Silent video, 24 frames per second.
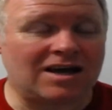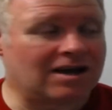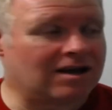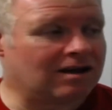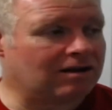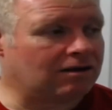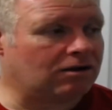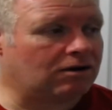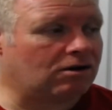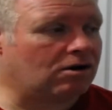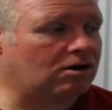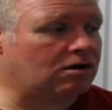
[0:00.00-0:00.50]

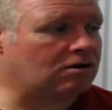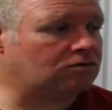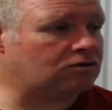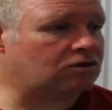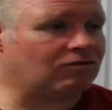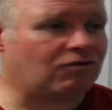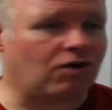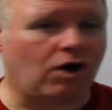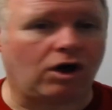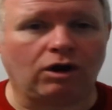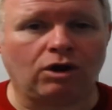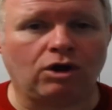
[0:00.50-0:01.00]
You know, they've
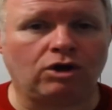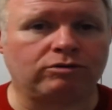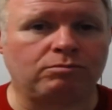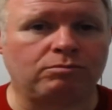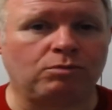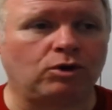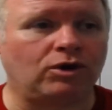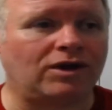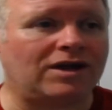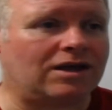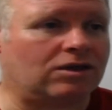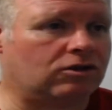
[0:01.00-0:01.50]
got a load of
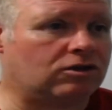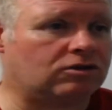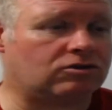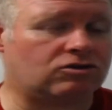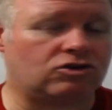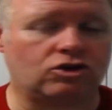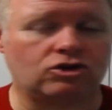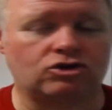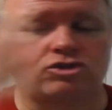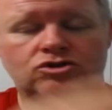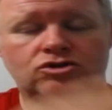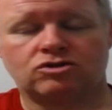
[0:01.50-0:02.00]
money and they
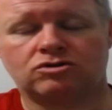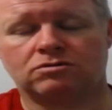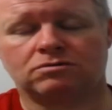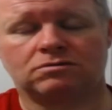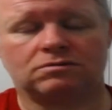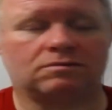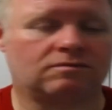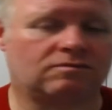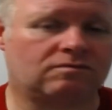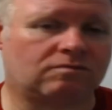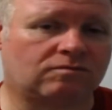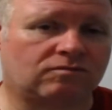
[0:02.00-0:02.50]
just
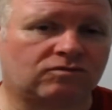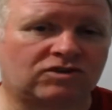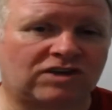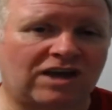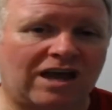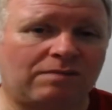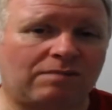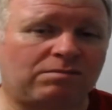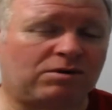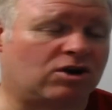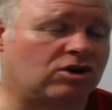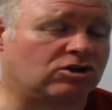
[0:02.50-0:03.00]

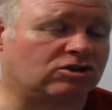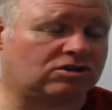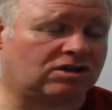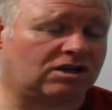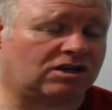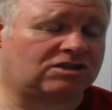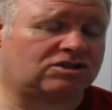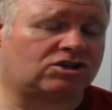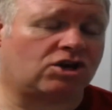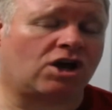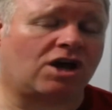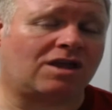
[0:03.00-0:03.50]
say, because
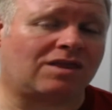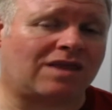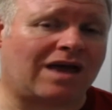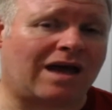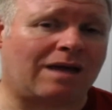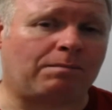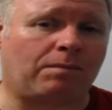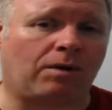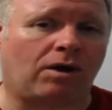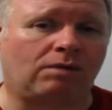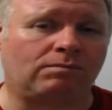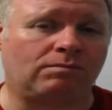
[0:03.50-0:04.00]
it's hurting their
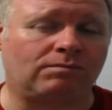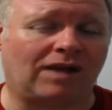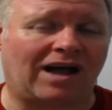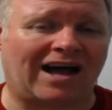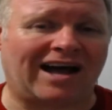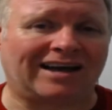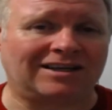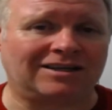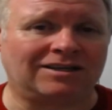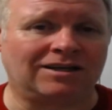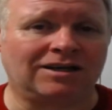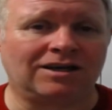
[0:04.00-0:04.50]
bottom
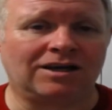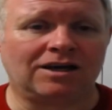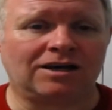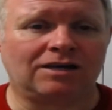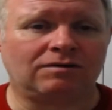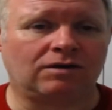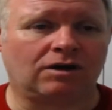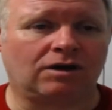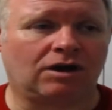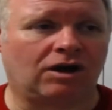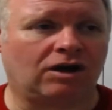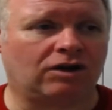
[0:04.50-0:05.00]
line,
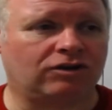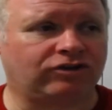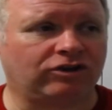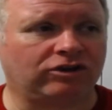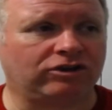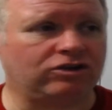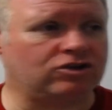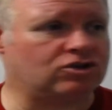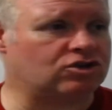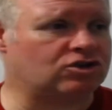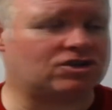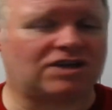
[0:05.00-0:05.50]
you know, so they're
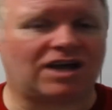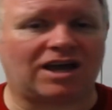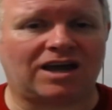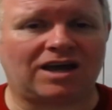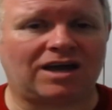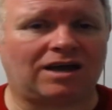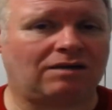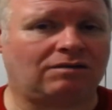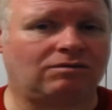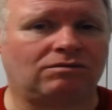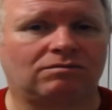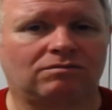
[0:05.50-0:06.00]
just
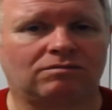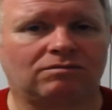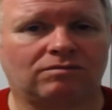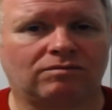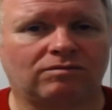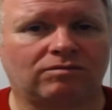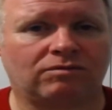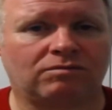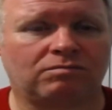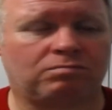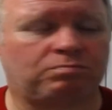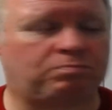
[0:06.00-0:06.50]
saying,
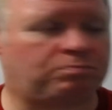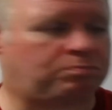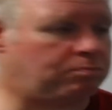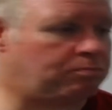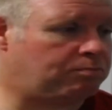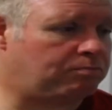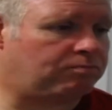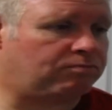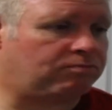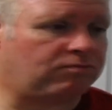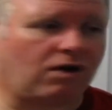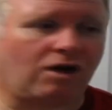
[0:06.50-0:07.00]

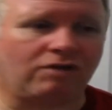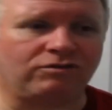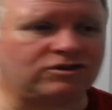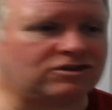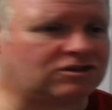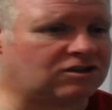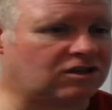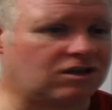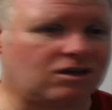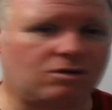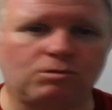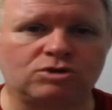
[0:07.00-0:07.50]

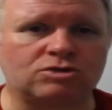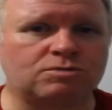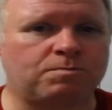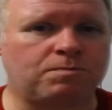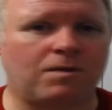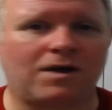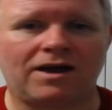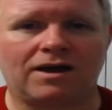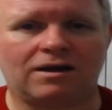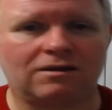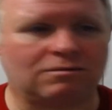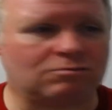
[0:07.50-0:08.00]
obviously they must
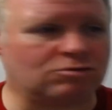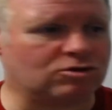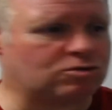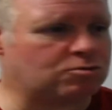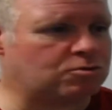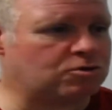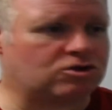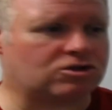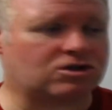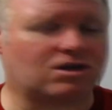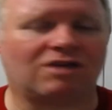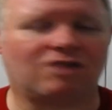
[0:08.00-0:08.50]
be
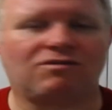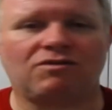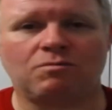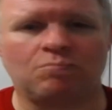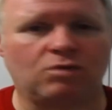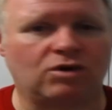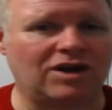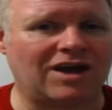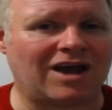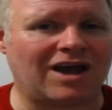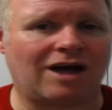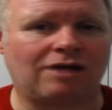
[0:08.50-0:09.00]
just giving
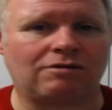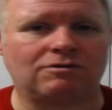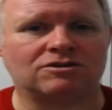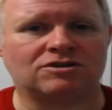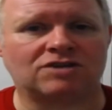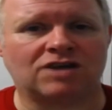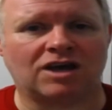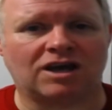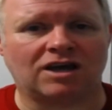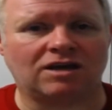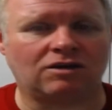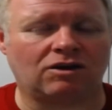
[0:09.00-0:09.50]
money out and
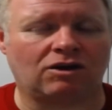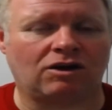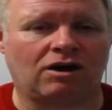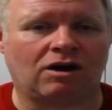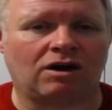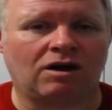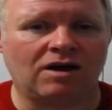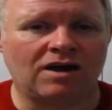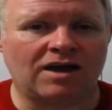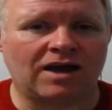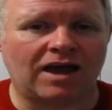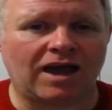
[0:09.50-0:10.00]
saying, you know,
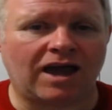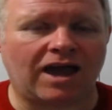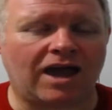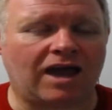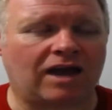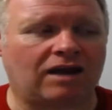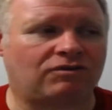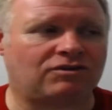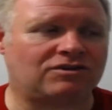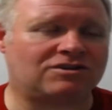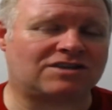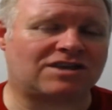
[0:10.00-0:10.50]
here,
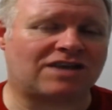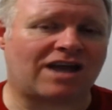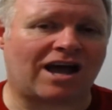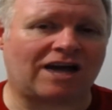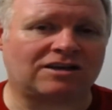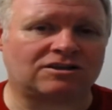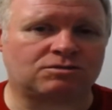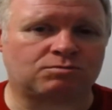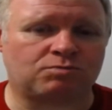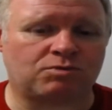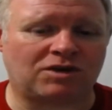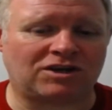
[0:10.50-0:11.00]
if you start
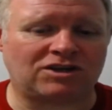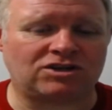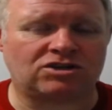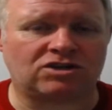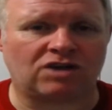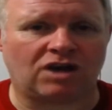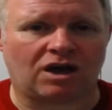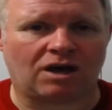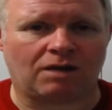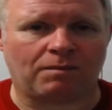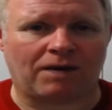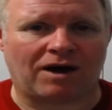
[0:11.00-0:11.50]
spreading
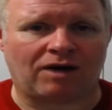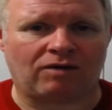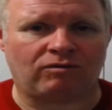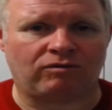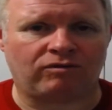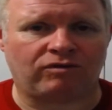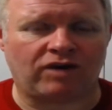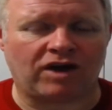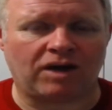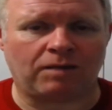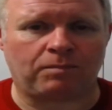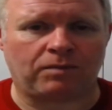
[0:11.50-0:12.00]
shit about
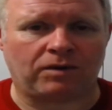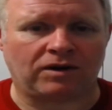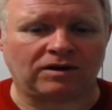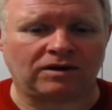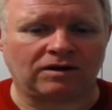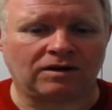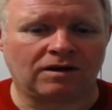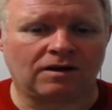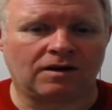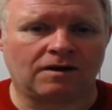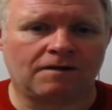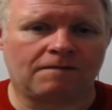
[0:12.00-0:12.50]
vaping,
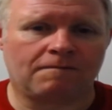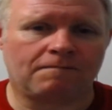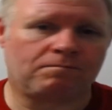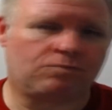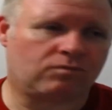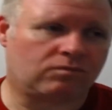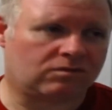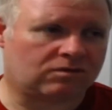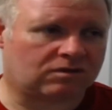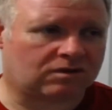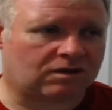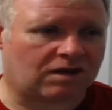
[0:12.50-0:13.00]

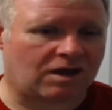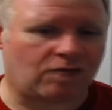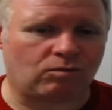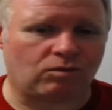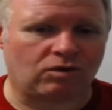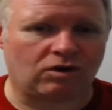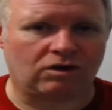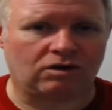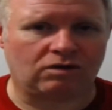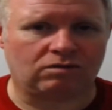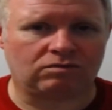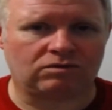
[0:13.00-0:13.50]
then
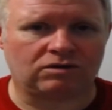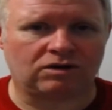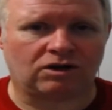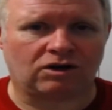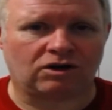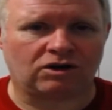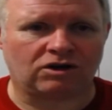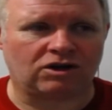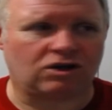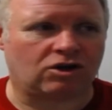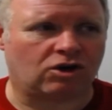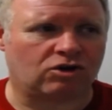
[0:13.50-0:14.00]
you know, you're not